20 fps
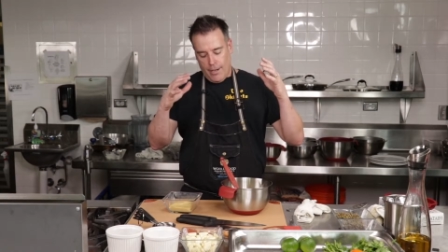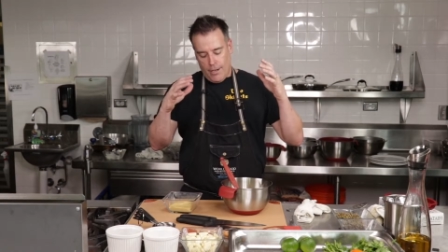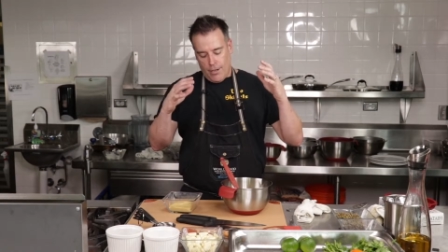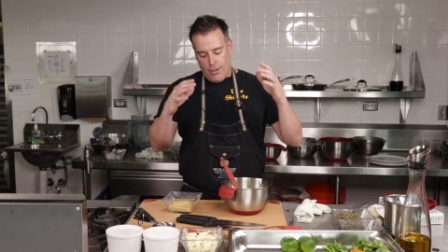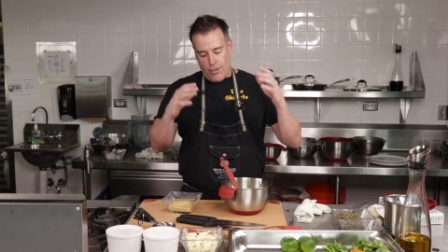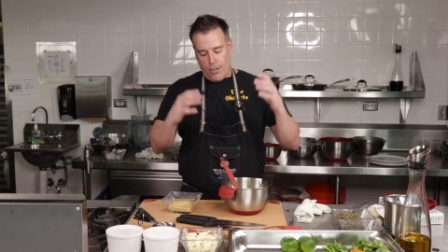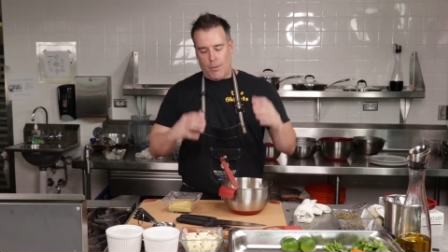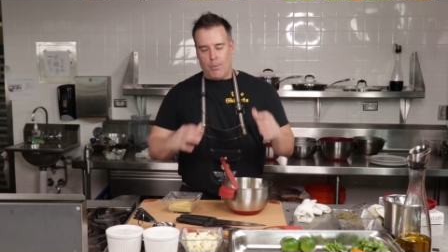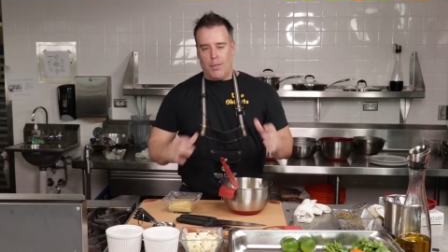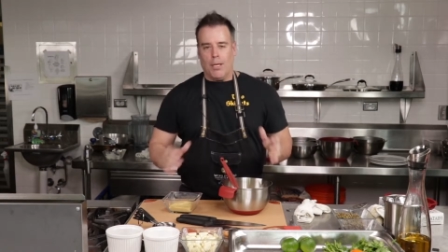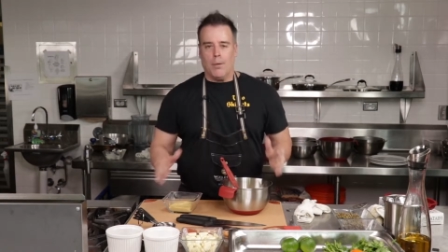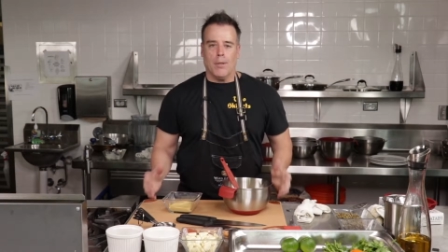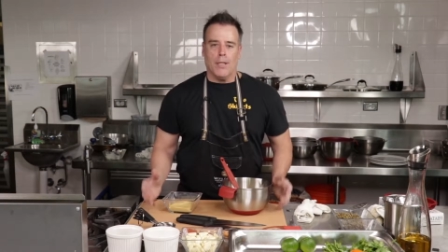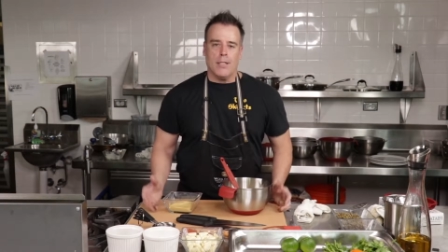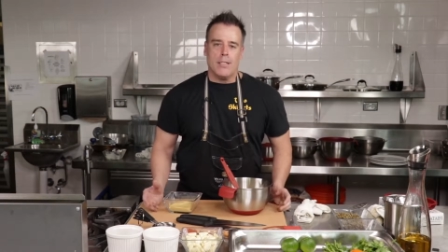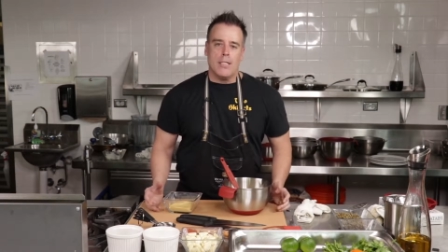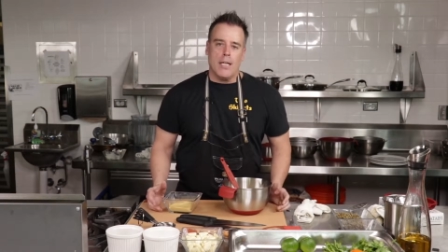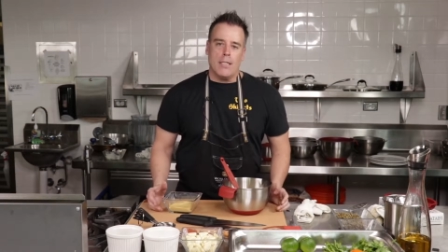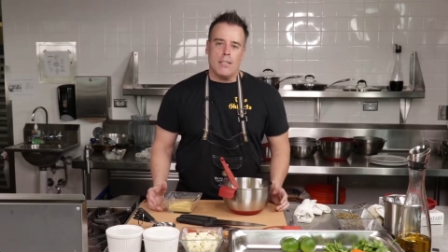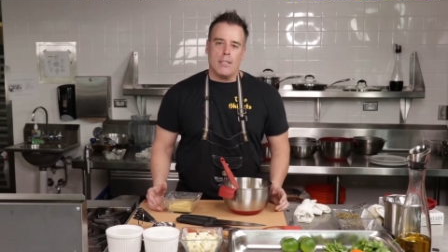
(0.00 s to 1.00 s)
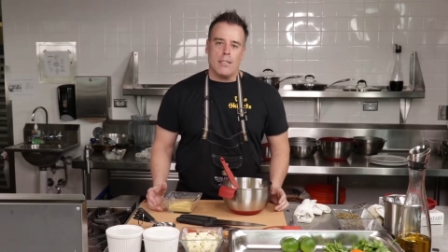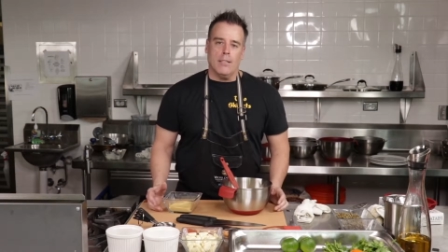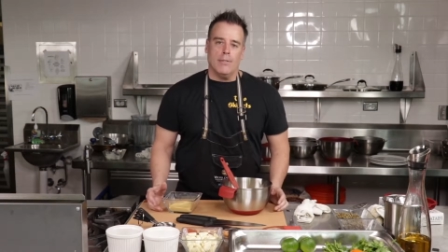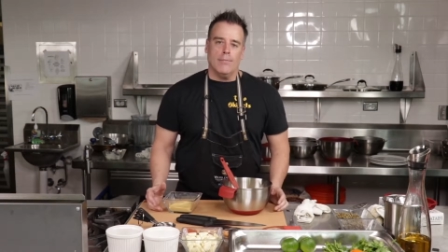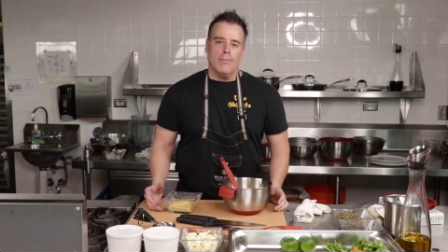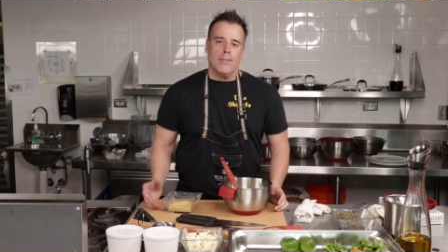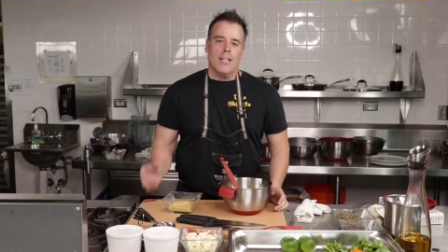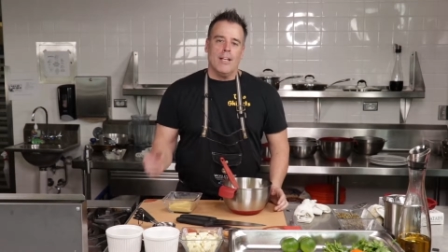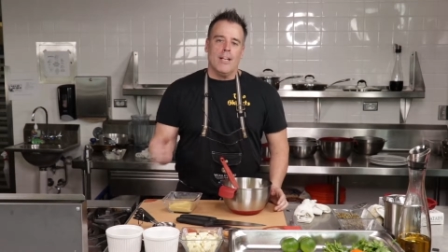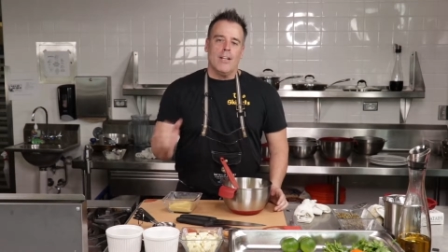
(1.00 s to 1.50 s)
you're going to be able to taste it.
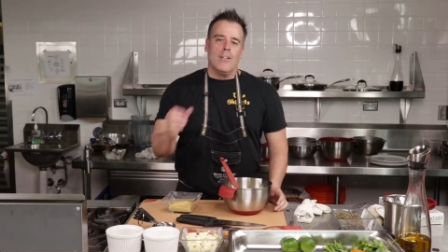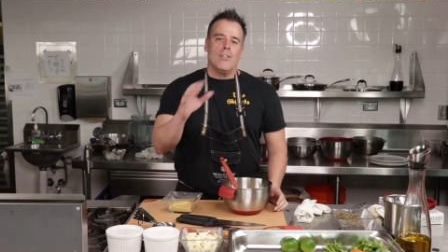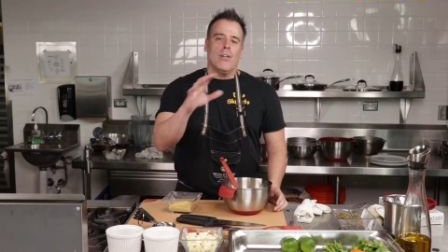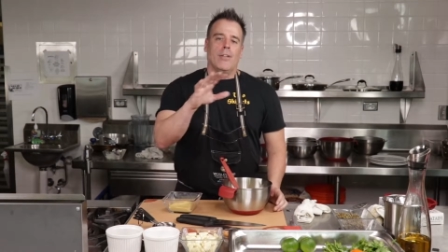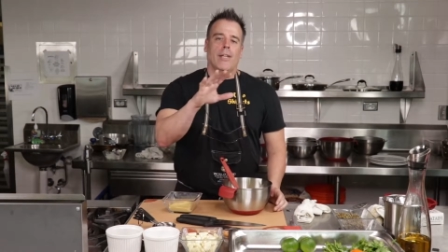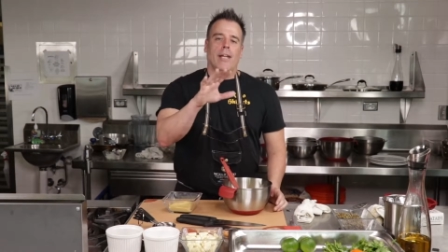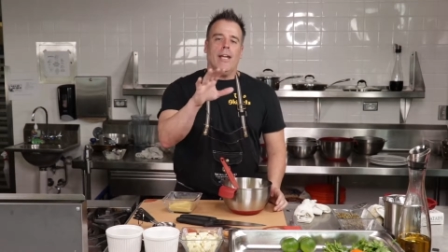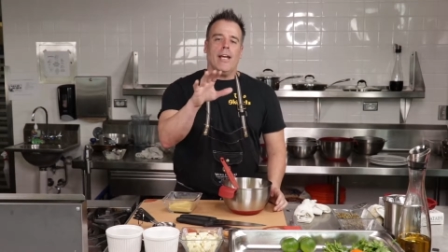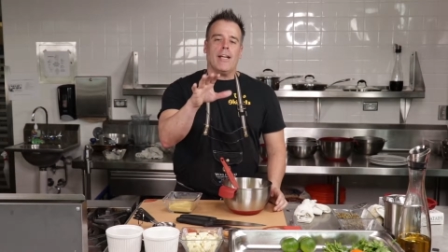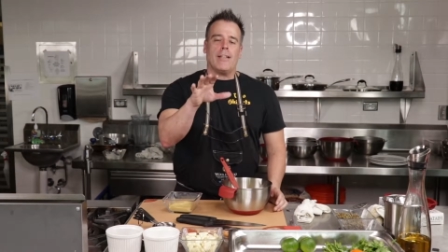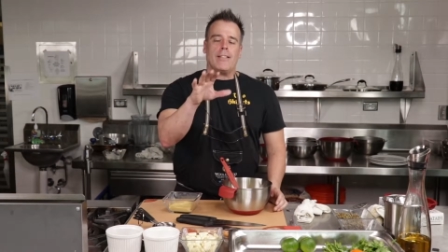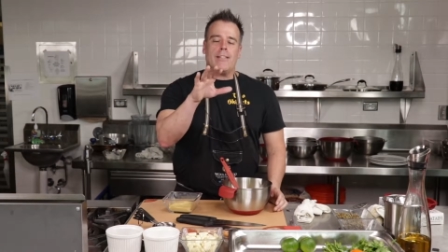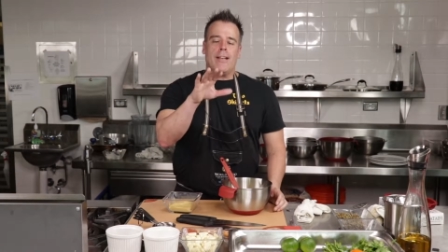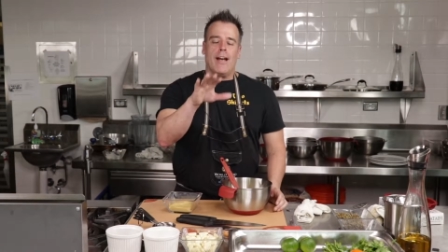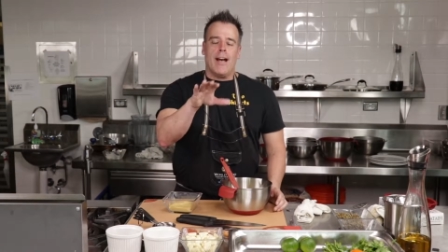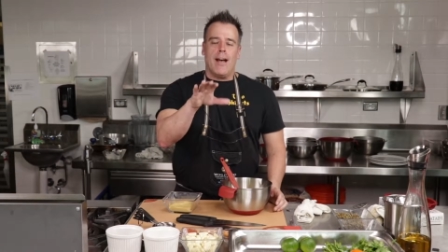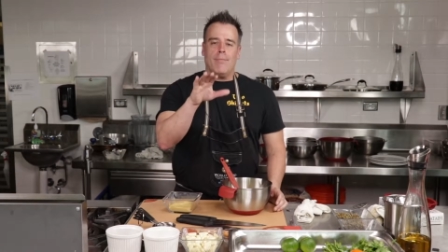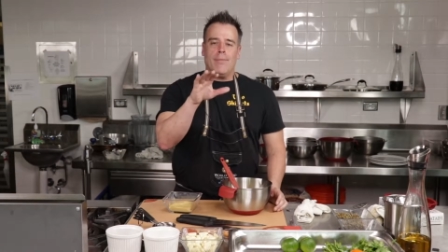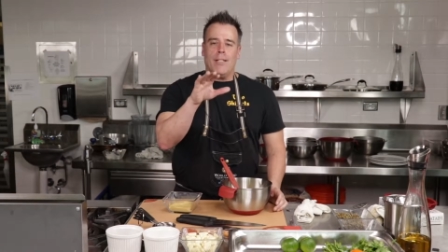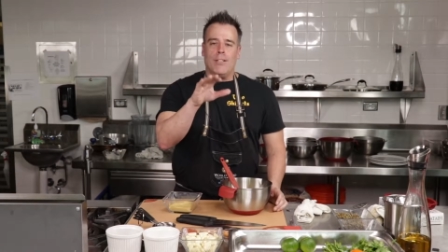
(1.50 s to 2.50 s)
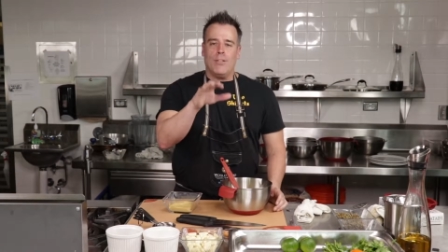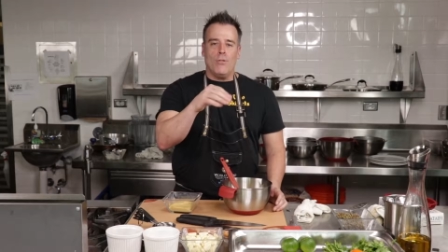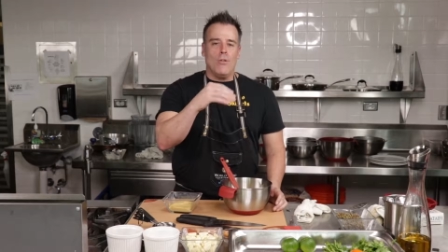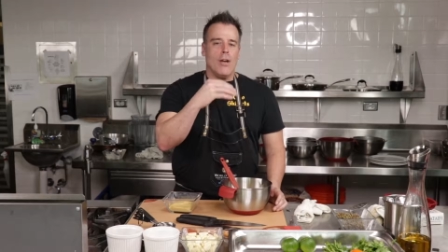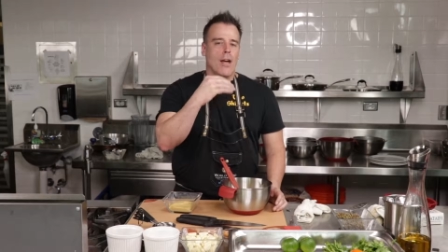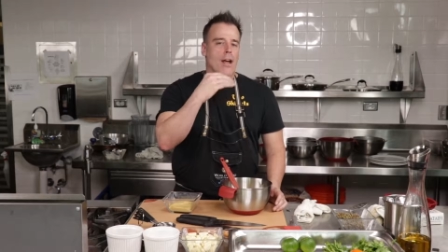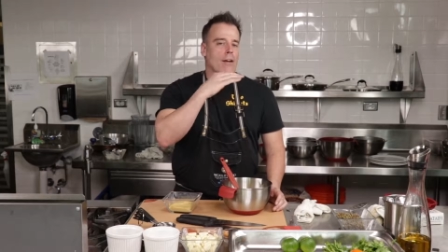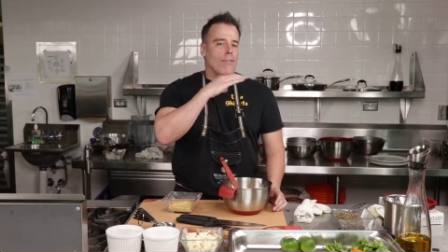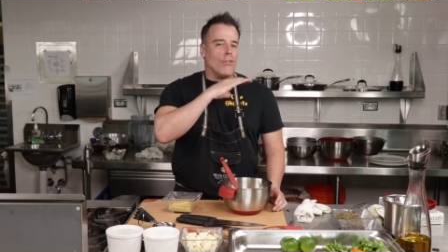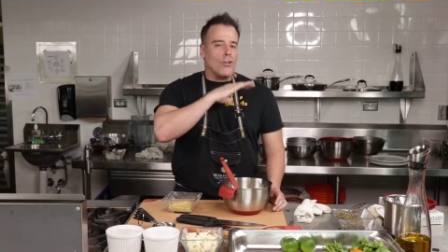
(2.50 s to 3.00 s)
So the next time that you
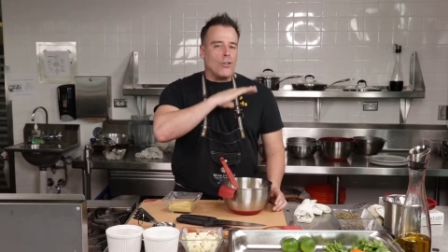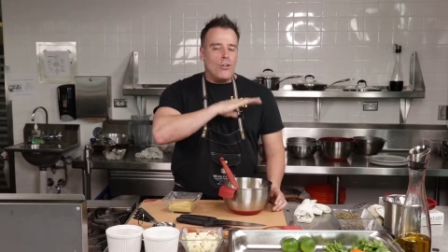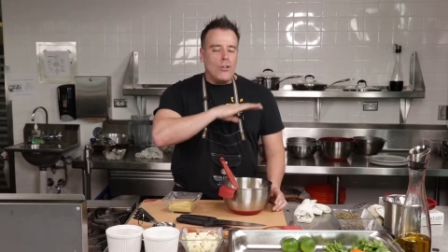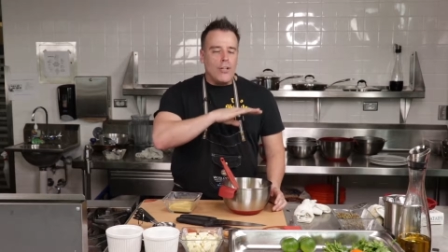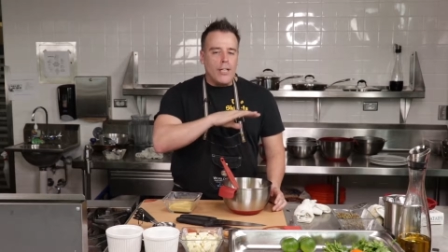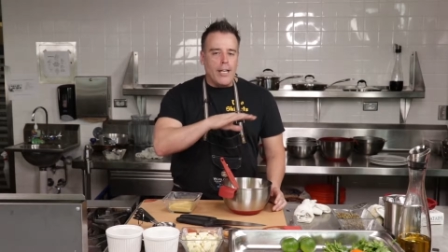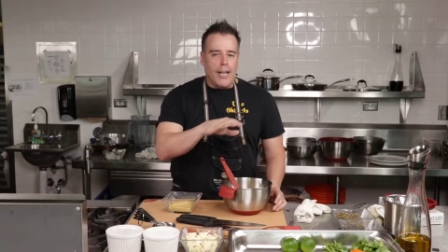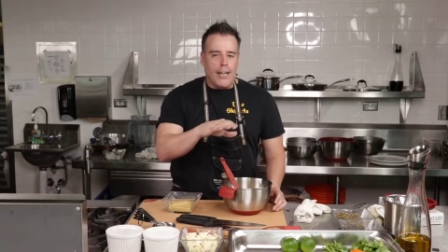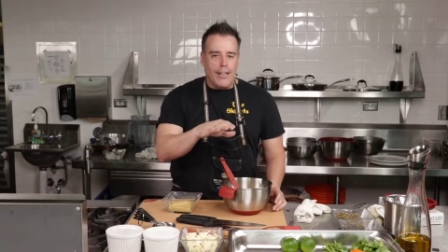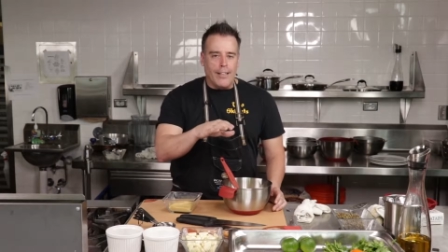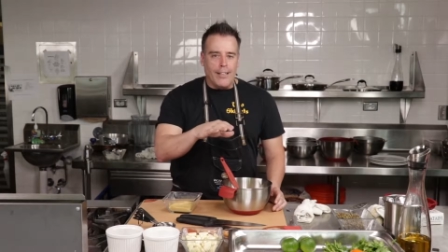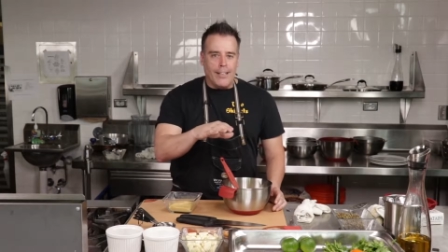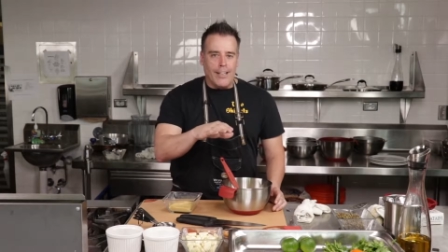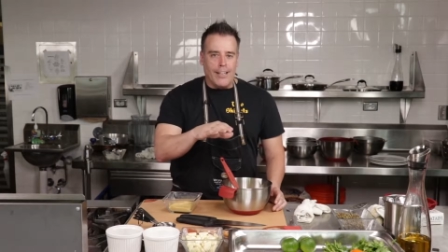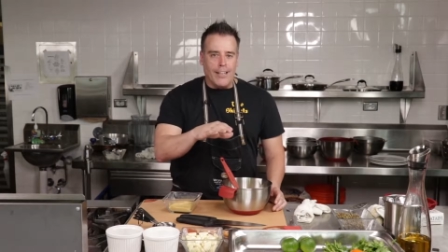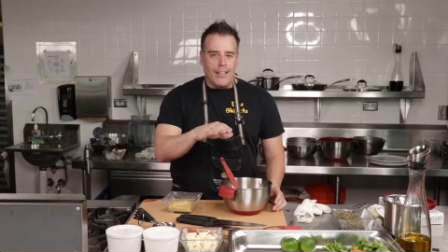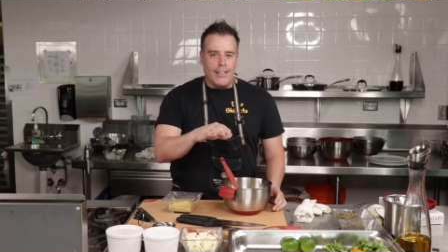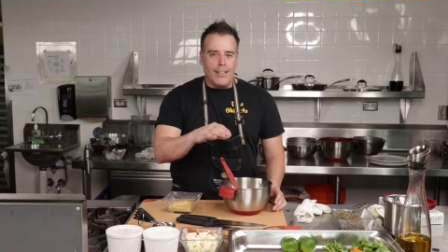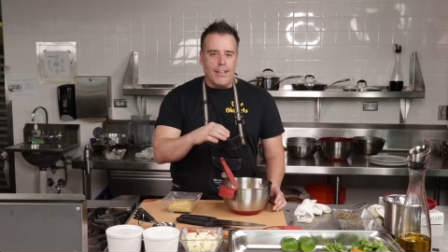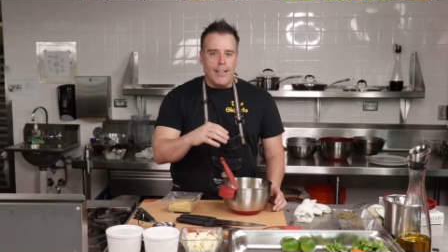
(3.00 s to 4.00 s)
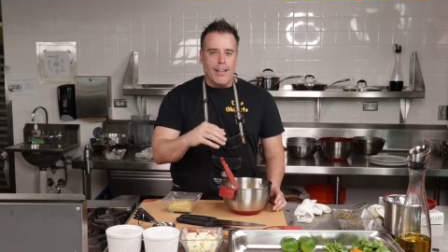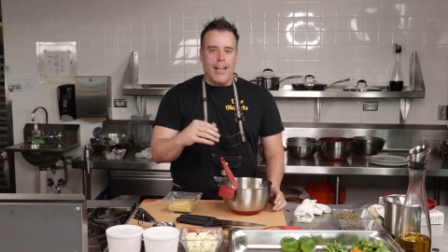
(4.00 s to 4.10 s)
ever cook anything